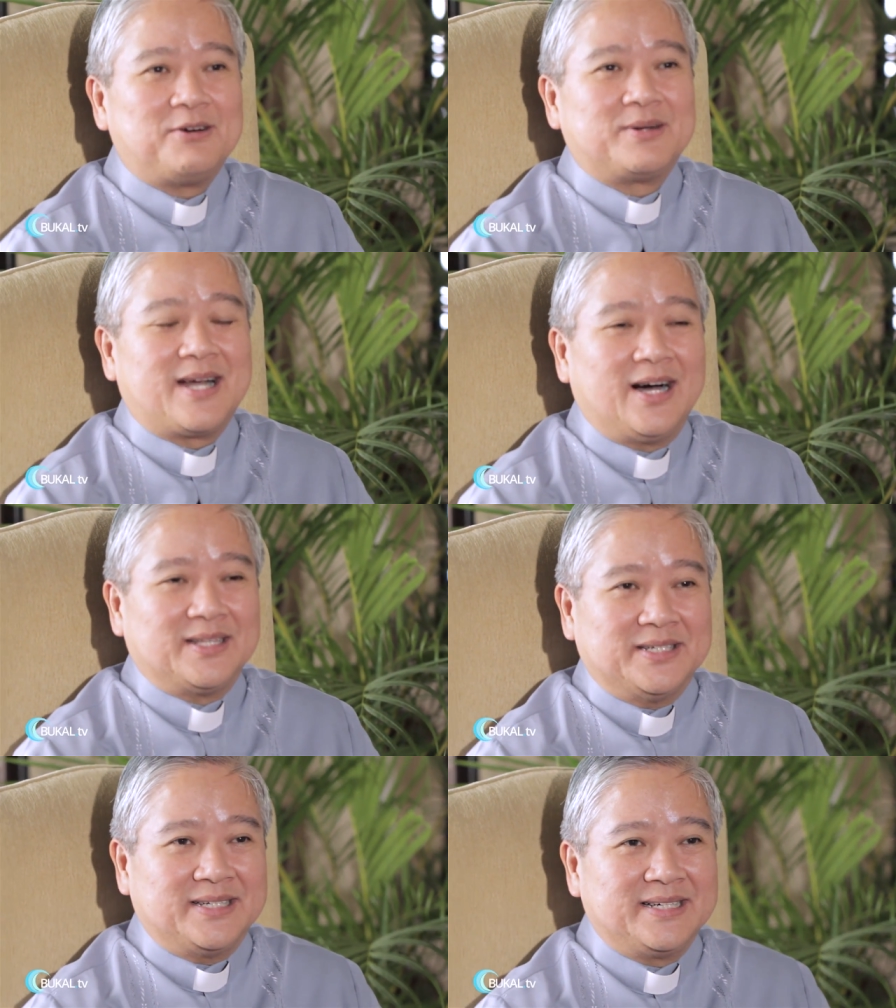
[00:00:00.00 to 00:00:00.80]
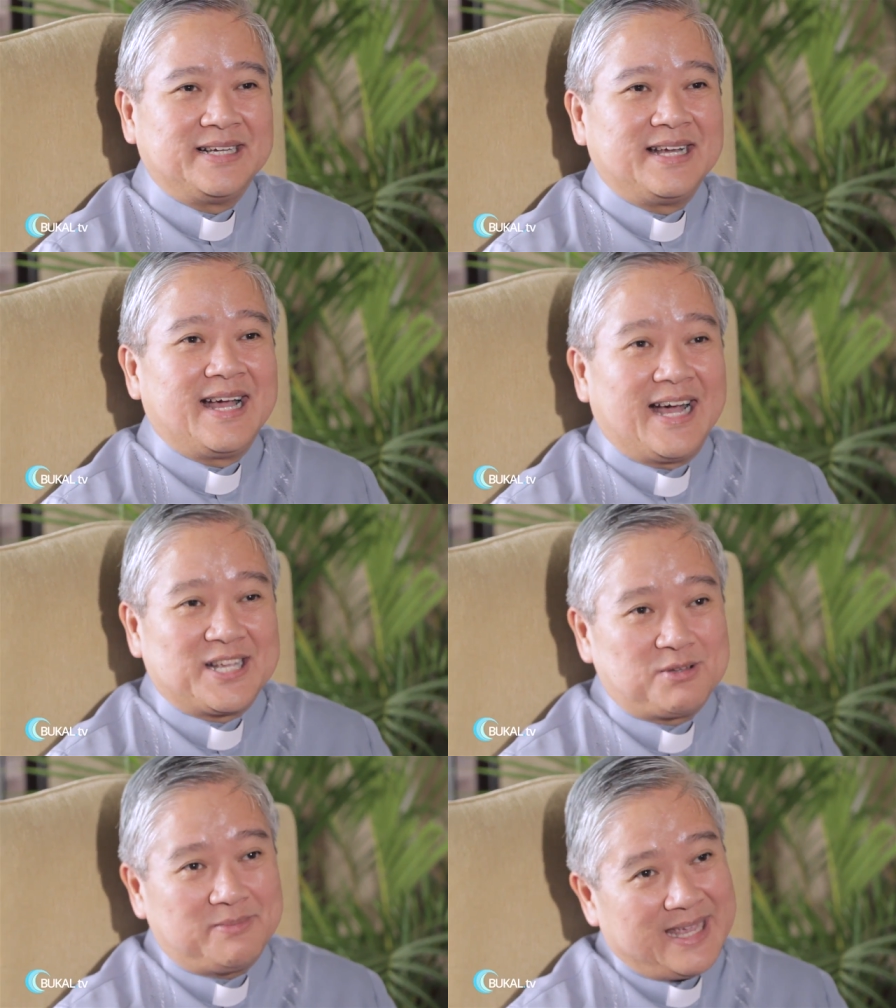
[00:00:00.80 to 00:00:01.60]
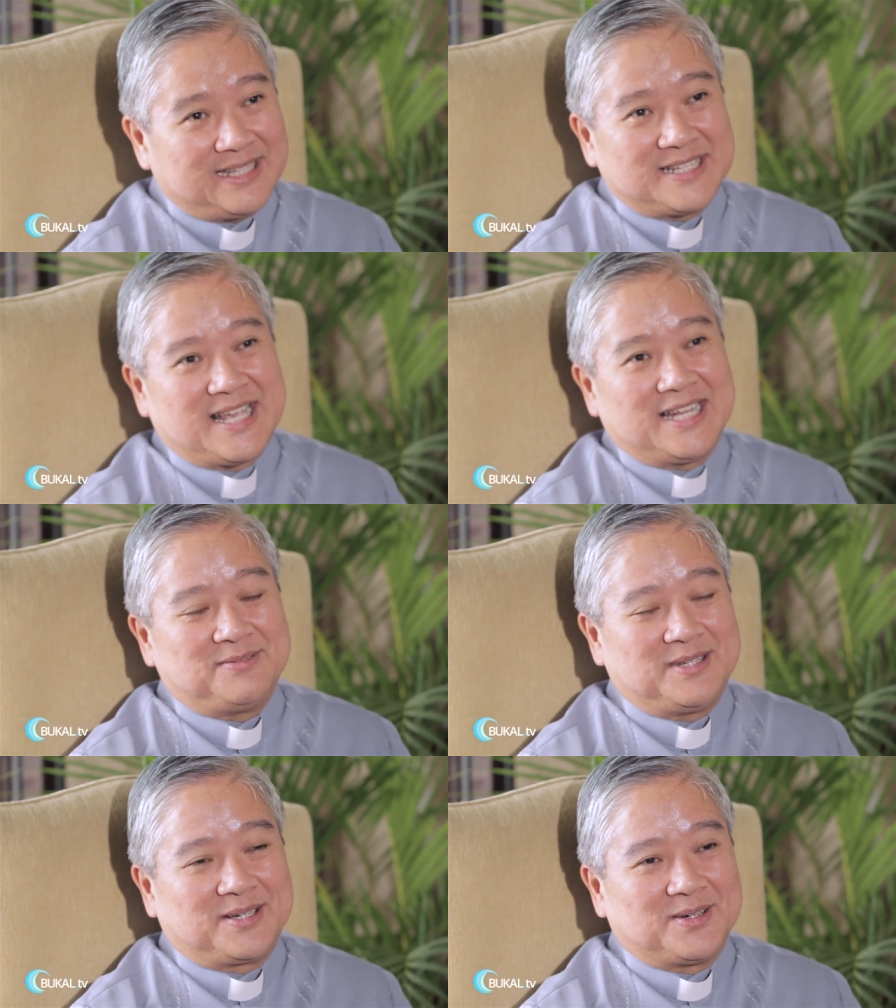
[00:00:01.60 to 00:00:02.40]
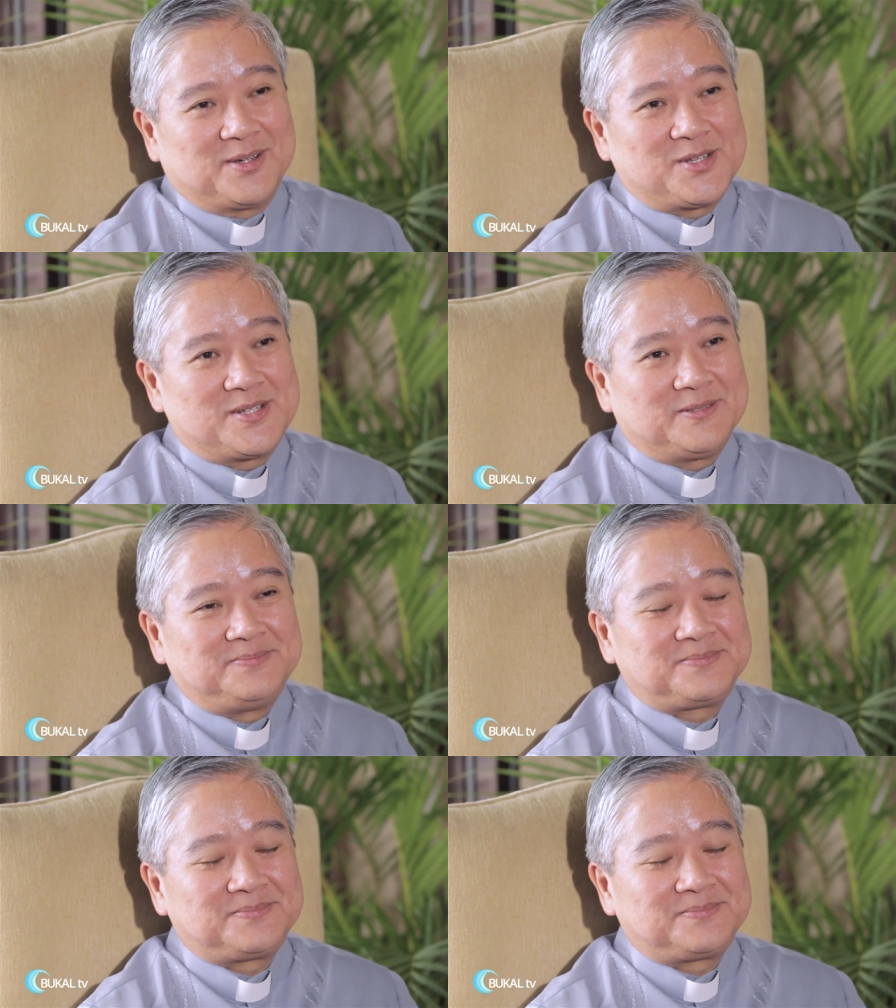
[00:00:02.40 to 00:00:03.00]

our honor as we make the sign of the cross.